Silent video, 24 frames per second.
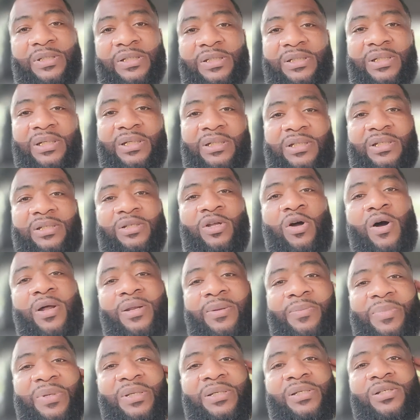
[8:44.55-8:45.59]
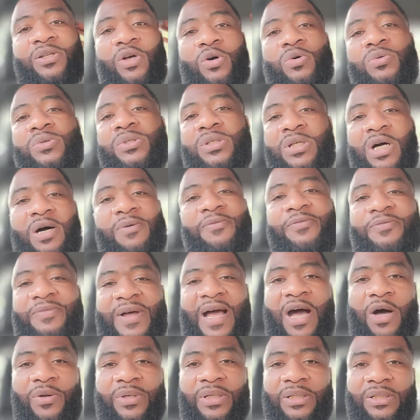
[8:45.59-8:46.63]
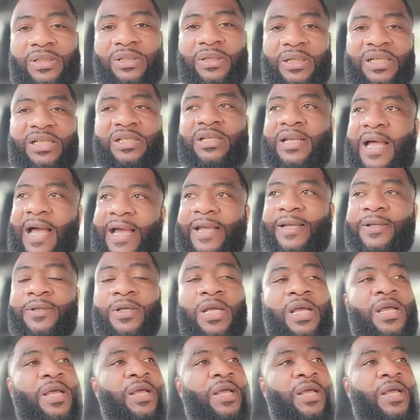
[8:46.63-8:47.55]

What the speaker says: This shit is starting to be so dumbfounded till it's like,